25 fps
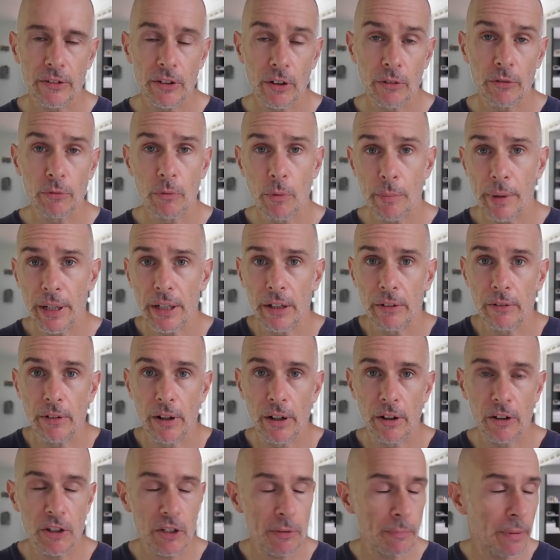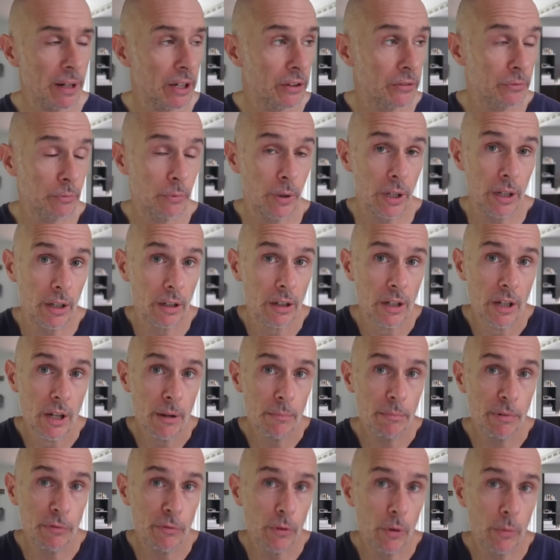So we made it in a nice space where
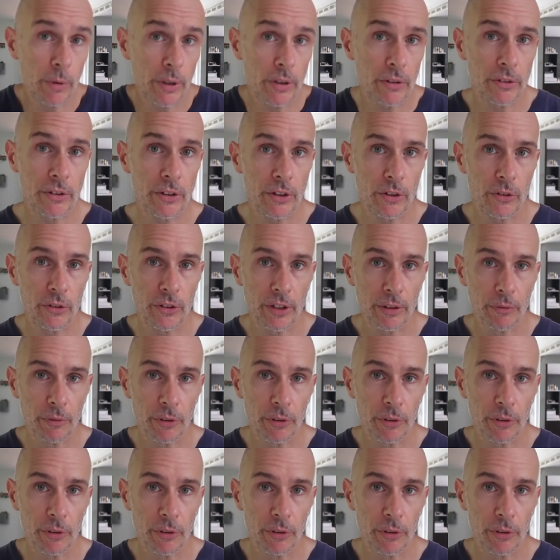before we couldn't use it.